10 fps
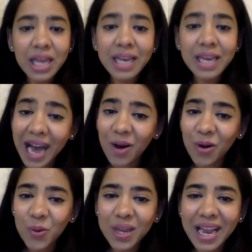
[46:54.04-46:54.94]

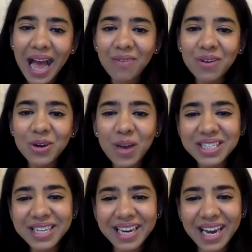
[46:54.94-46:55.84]
Now we'll have a
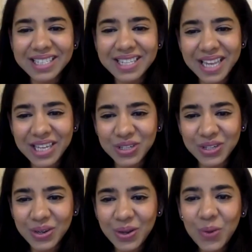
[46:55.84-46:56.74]
question and answer session
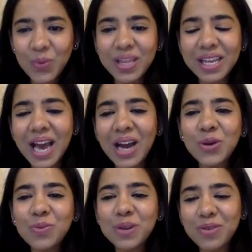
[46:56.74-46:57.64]
with the young
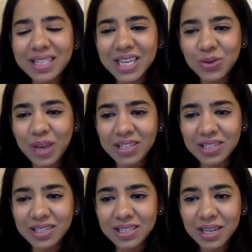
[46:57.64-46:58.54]
human rights
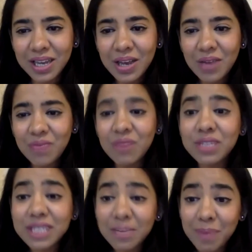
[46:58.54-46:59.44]
educators. We've
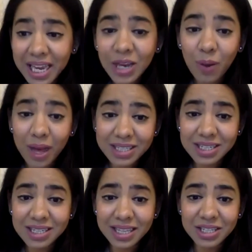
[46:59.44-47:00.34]
received many
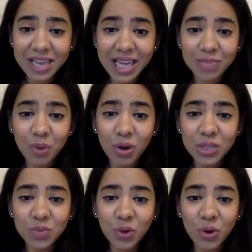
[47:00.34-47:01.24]
questions in the chat
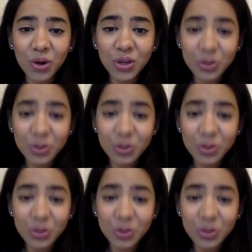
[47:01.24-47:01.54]
box for you,